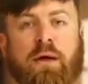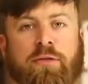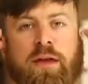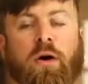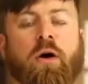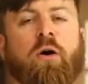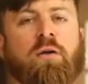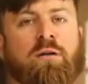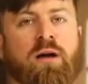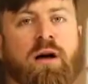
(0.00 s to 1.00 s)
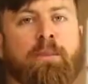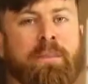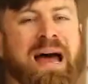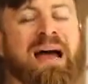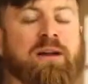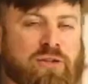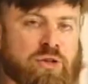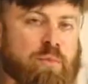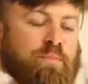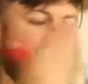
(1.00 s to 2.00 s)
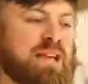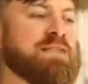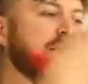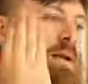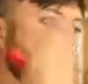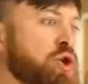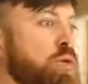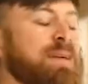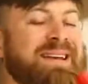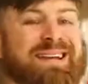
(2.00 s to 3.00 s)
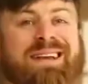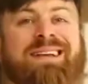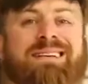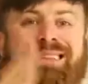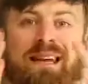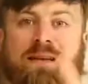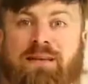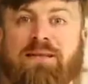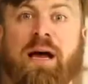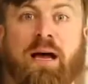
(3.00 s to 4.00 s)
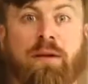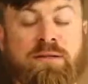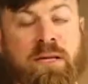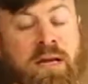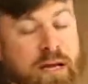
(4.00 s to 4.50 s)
they all come back to basic human needs and desires.